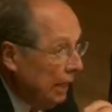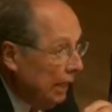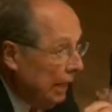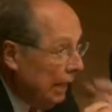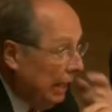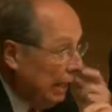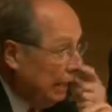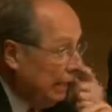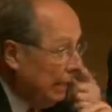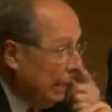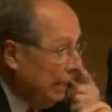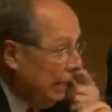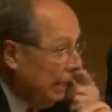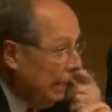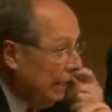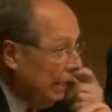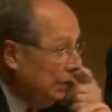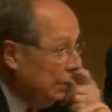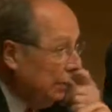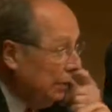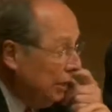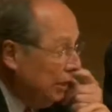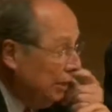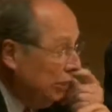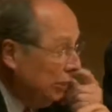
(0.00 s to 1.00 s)
And that led
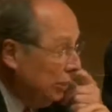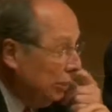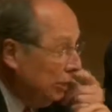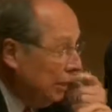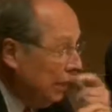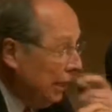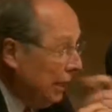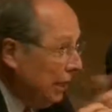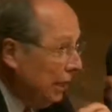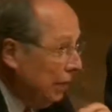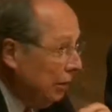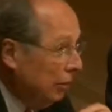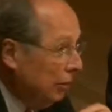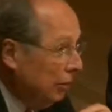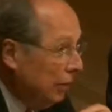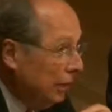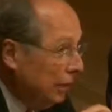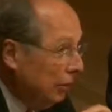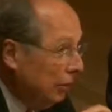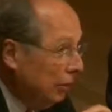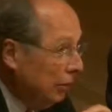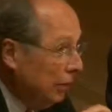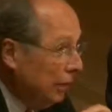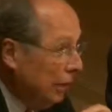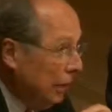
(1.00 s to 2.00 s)
me to take a look
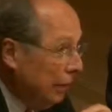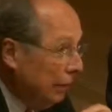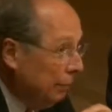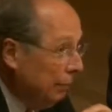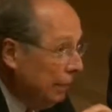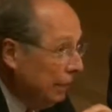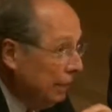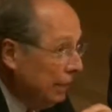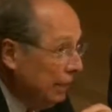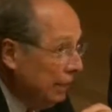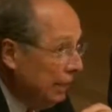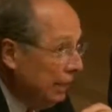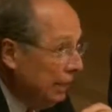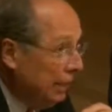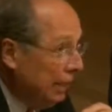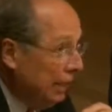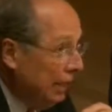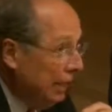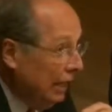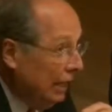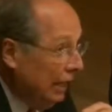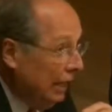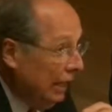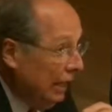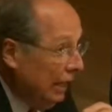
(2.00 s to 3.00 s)
at what happens
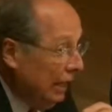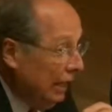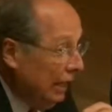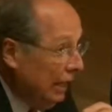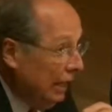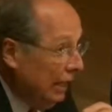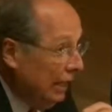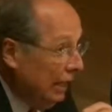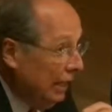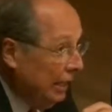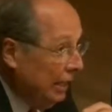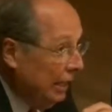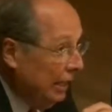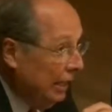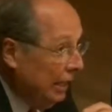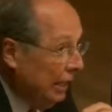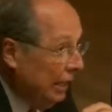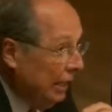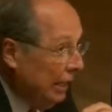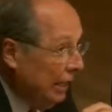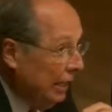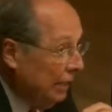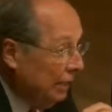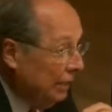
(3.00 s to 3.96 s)
in